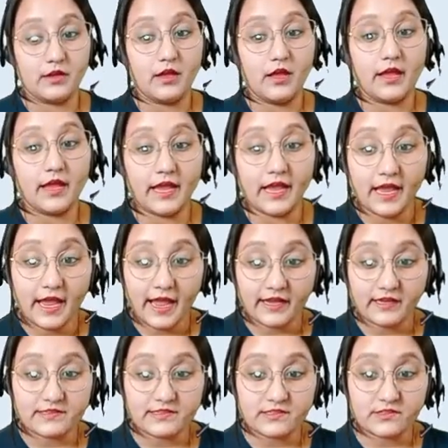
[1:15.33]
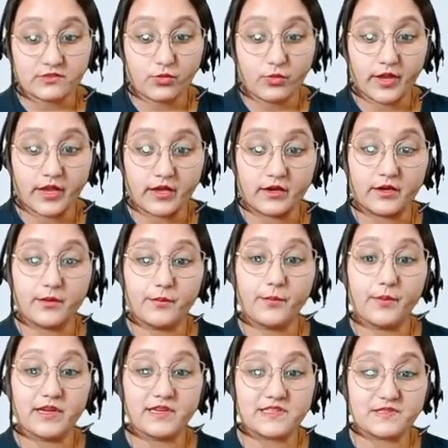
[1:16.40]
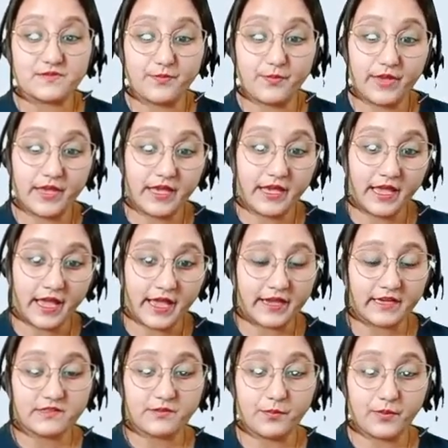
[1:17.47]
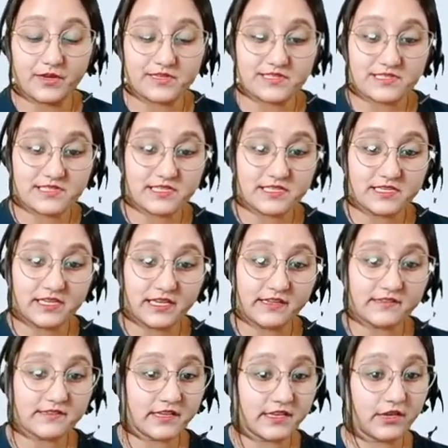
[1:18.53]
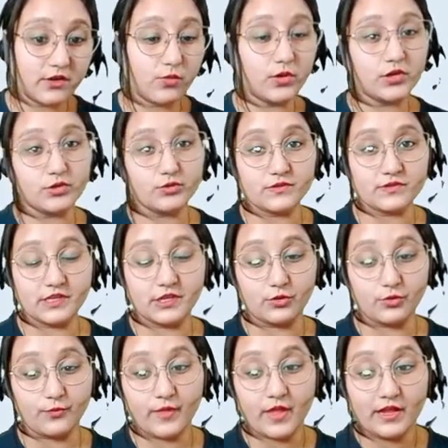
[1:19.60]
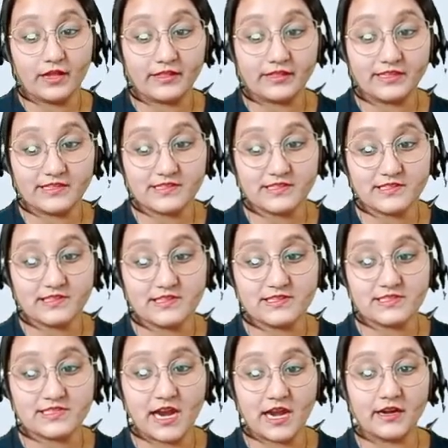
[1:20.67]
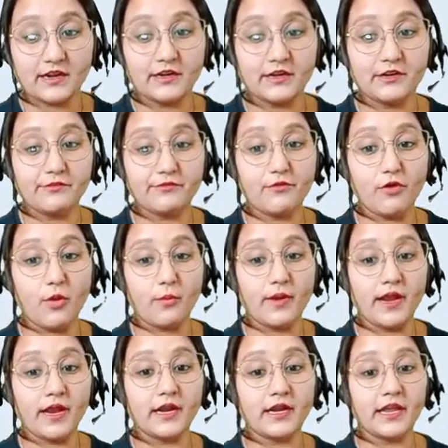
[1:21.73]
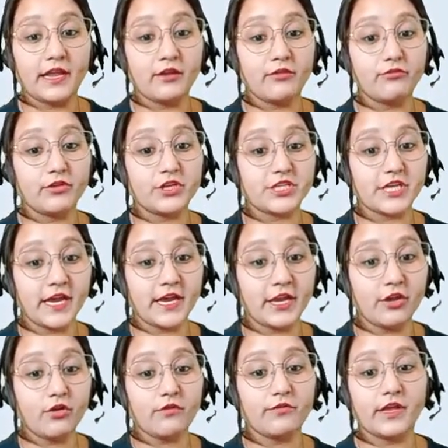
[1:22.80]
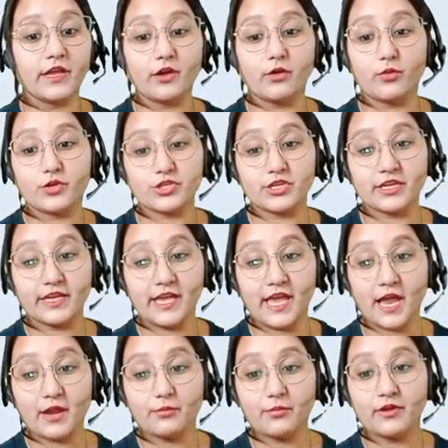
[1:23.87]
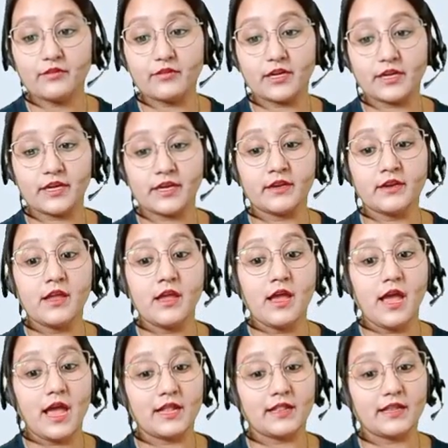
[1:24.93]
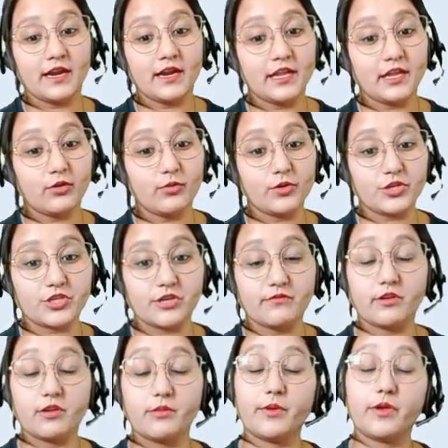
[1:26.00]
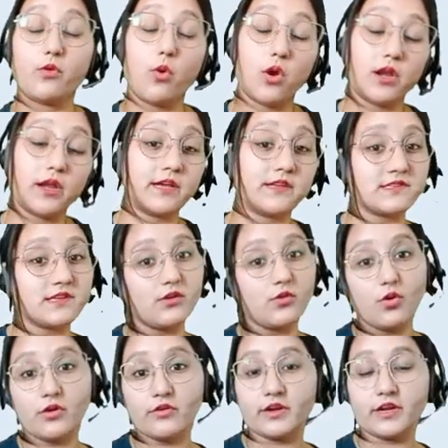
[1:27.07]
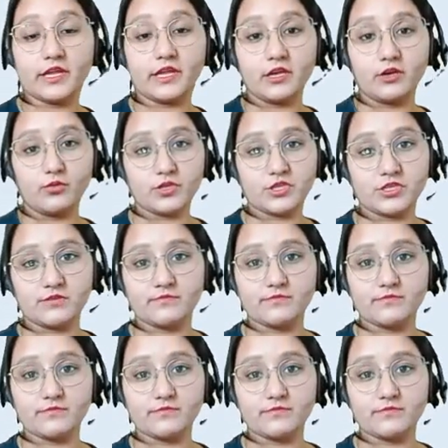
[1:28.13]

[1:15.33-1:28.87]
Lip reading: Ax square plus bx plus c is equal to 0. This is the standard format in which any of the equation can be written, and that equation will be called as a quadratic equation.